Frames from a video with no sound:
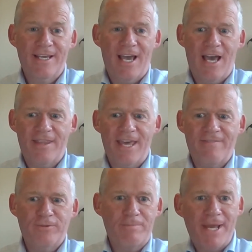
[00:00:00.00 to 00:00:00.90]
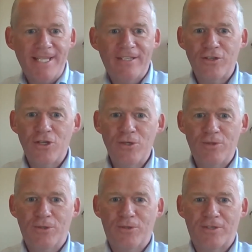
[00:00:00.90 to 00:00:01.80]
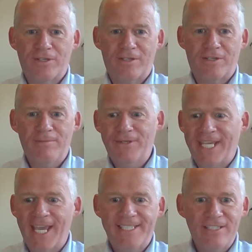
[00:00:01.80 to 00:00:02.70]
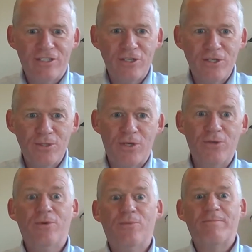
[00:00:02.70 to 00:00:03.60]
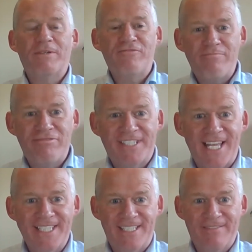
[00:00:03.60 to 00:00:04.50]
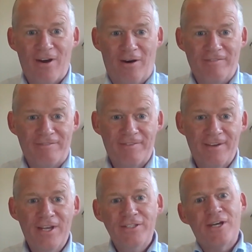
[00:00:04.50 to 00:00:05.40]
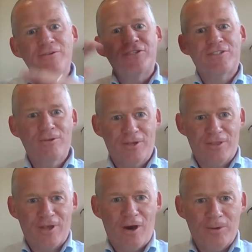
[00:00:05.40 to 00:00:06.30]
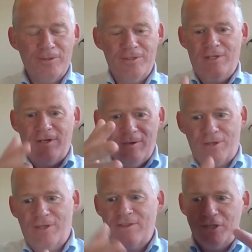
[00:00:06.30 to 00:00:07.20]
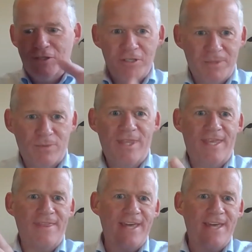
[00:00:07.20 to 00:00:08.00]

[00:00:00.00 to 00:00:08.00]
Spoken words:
And therefore, depending on who you're communicating to, who you want to be representative of, don't just look at the whole, look at the groups within